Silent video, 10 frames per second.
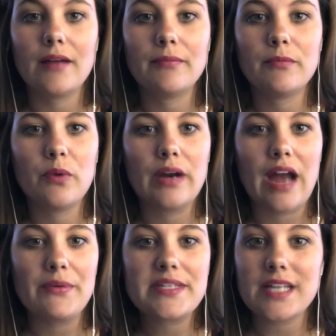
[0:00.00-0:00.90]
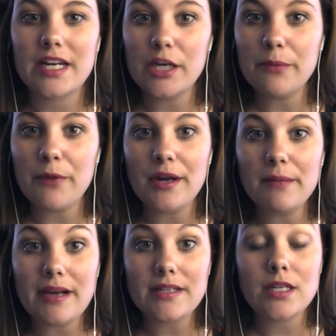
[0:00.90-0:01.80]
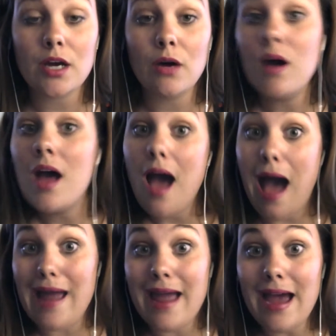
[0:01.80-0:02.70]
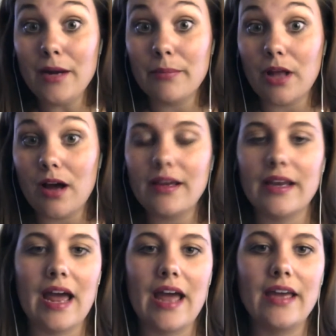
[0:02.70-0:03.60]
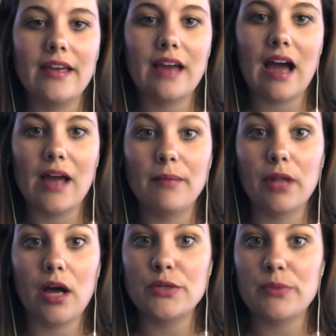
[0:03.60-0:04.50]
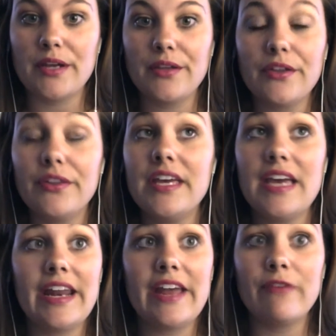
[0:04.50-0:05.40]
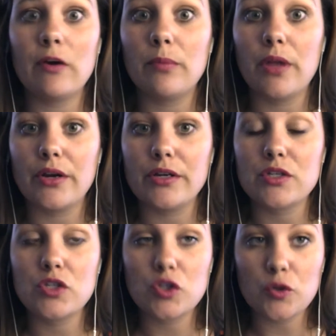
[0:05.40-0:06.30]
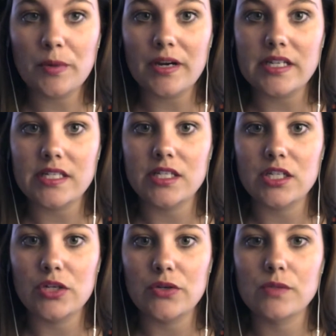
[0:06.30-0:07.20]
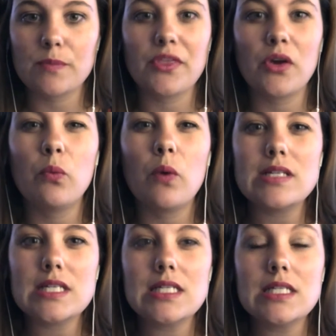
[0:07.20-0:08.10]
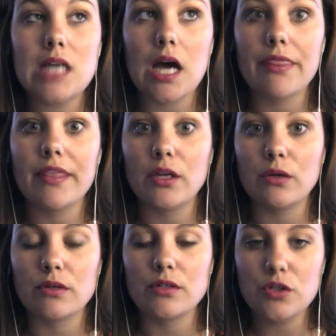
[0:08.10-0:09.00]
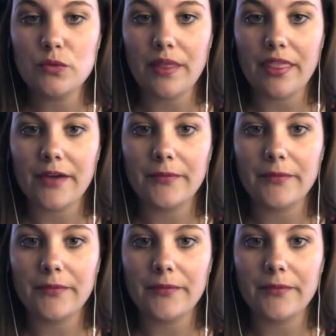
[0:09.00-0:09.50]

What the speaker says: When I was studying abroad in Mexico, I had a blog and I blogged regularly, and I found Blogger super easy to use, but there wasn't a ton that you could do with it.